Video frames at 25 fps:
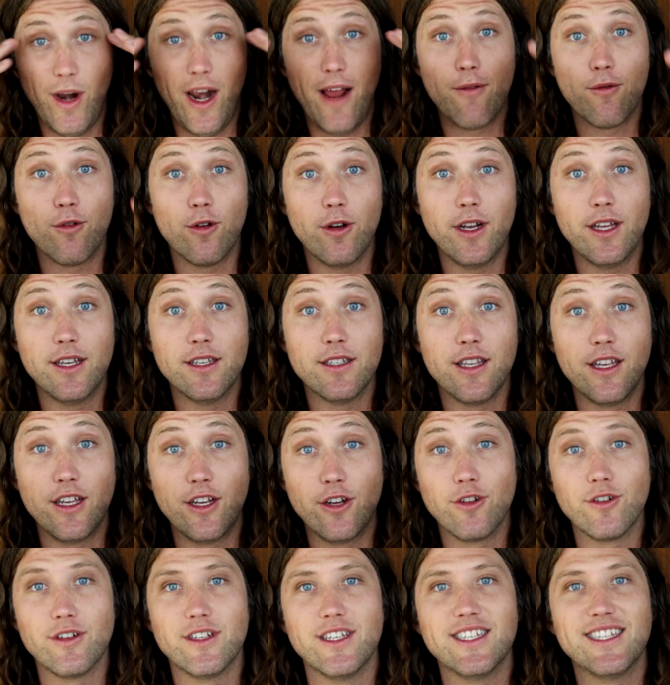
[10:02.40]
whatever it is that
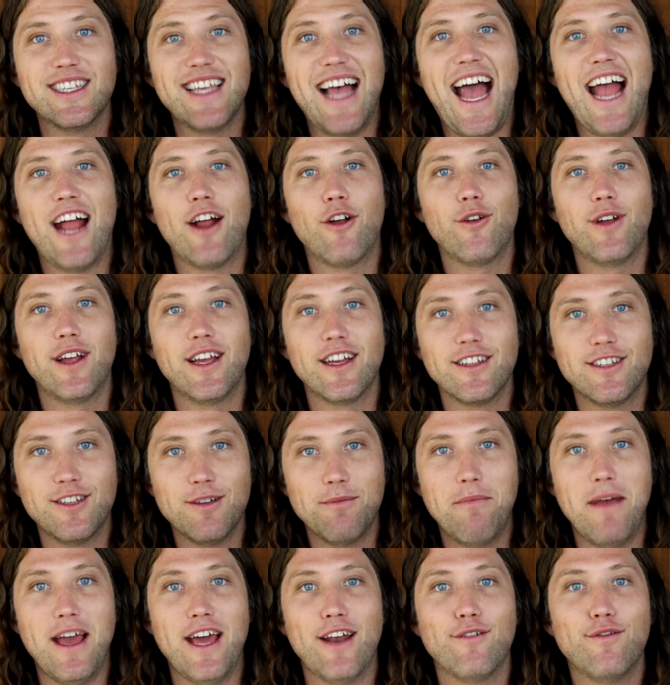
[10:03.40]
you're desiring
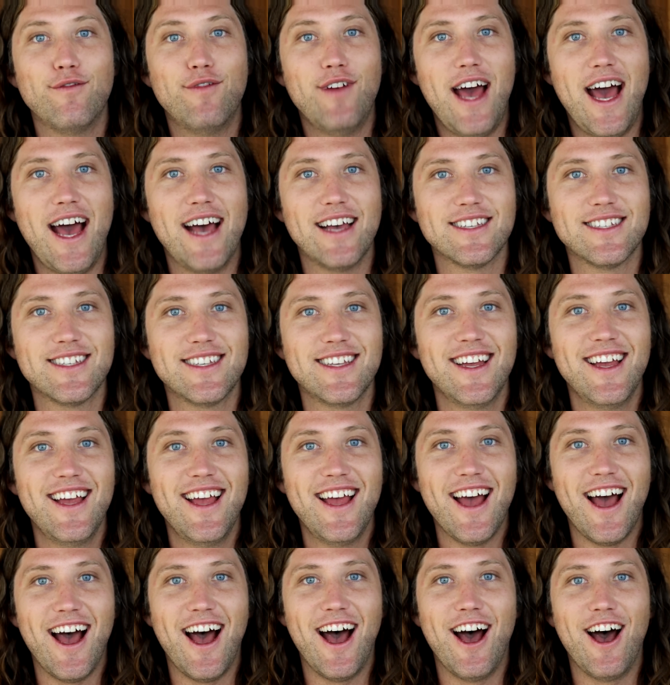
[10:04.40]
to manifest
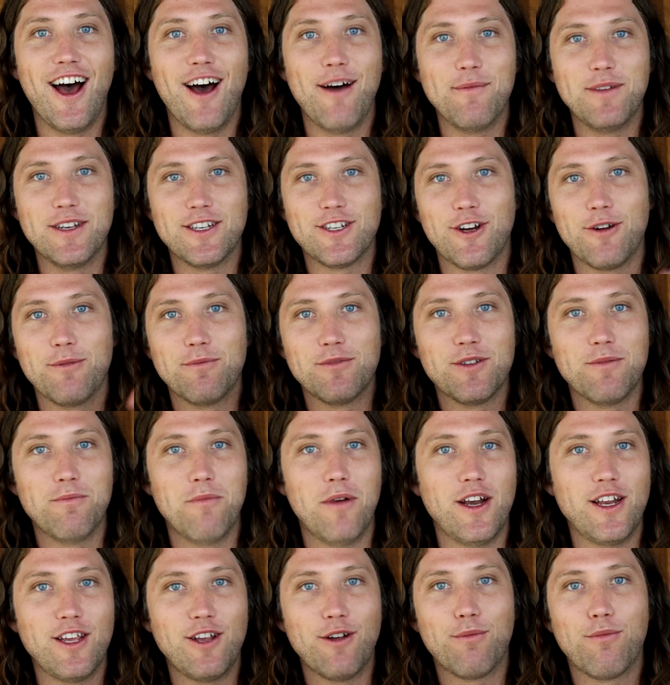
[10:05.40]
um, in terms of
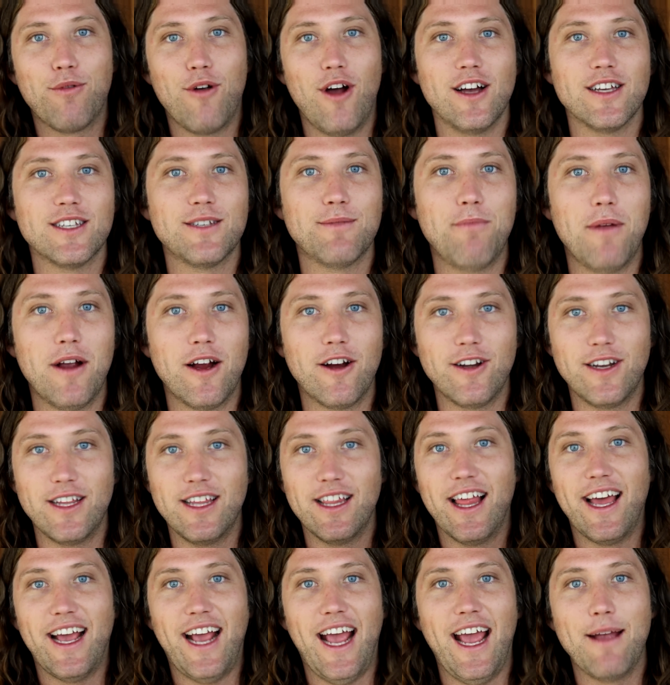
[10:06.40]
money or
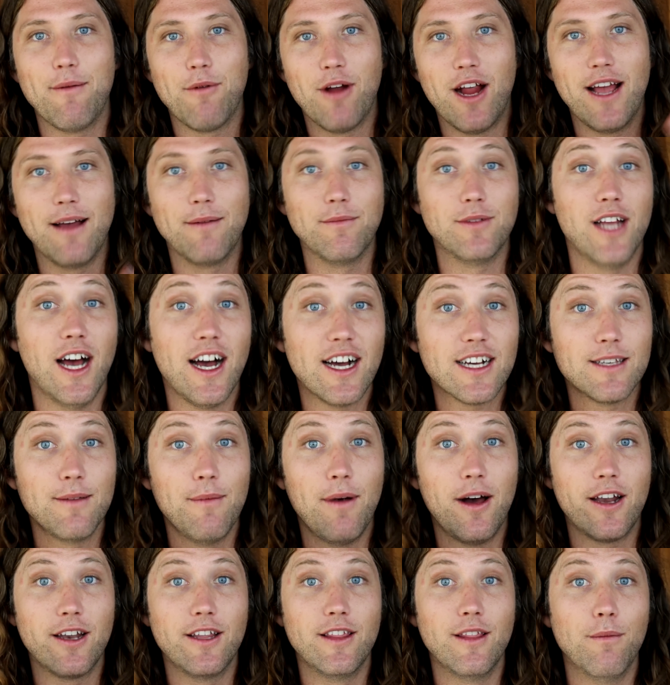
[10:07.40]
prosperity, like Abraham talks
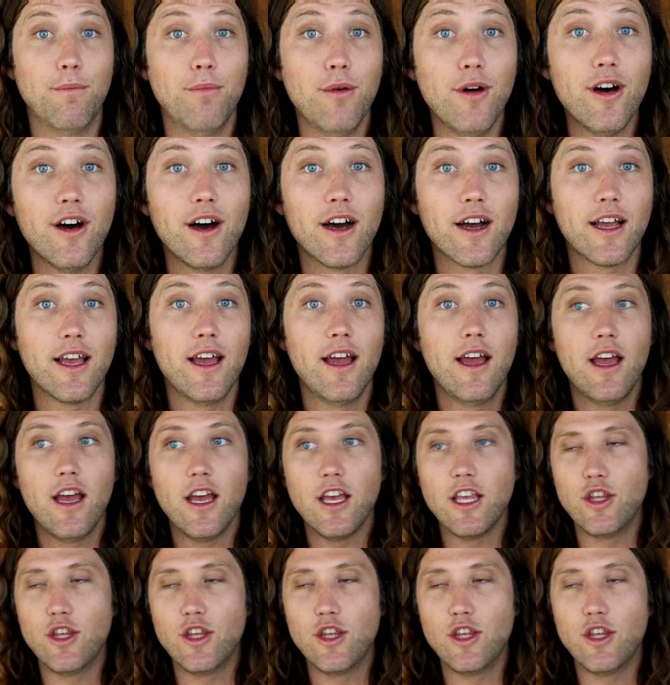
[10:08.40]
about in the book,